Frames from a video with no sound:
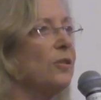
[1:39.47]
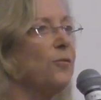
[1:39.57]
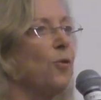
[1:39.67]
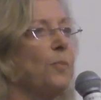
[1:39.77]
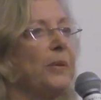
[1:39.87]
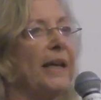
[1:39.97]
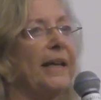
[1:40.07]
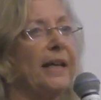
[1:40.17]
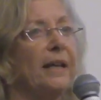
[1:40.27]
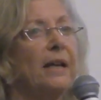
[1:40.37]
for
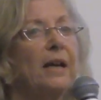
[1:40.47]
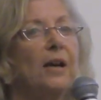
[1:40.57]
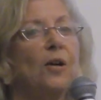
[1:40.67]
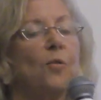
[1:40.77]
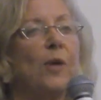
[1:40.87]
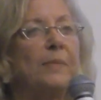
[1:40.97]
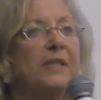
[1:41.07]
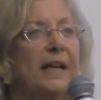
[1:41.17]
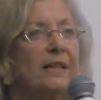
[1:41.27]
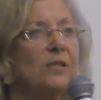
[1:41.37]
planning
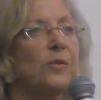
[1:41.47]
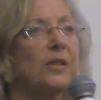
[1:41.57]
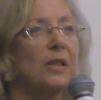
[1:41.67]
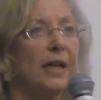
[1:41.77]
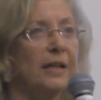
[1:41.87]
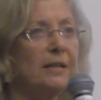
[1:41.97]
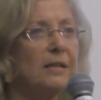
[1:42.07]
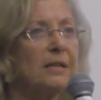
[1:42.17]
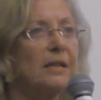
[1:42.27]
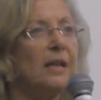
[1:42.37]
websites with
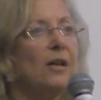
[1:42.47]
clients.